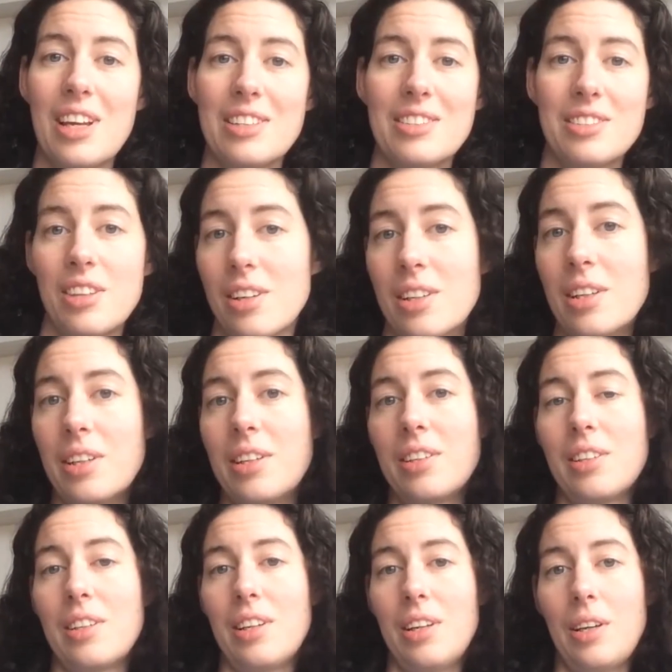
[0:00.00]
get started
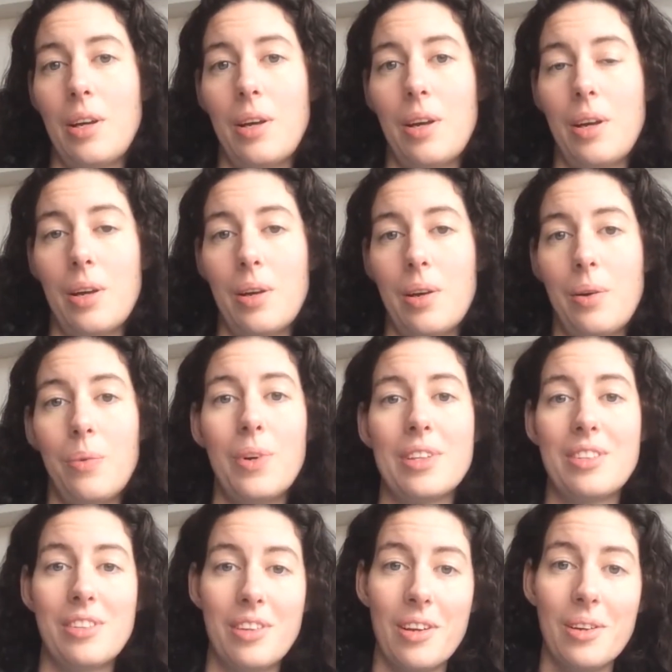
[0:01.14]

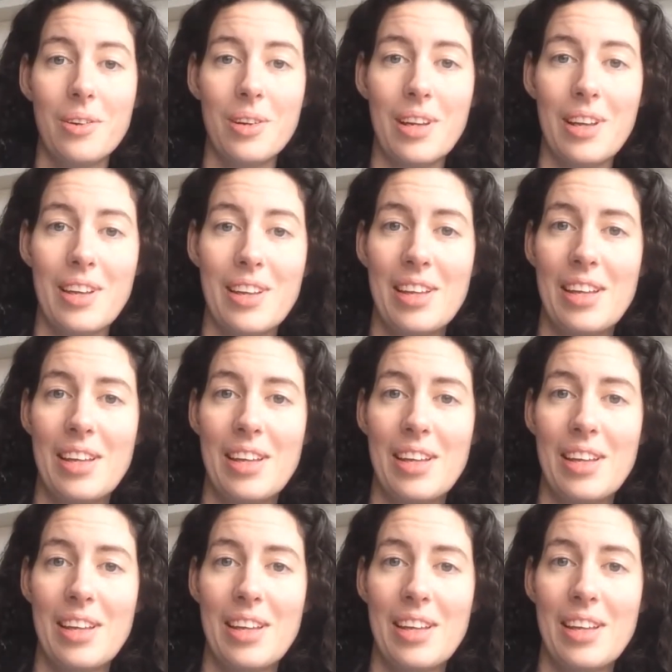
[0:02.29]
with the theory.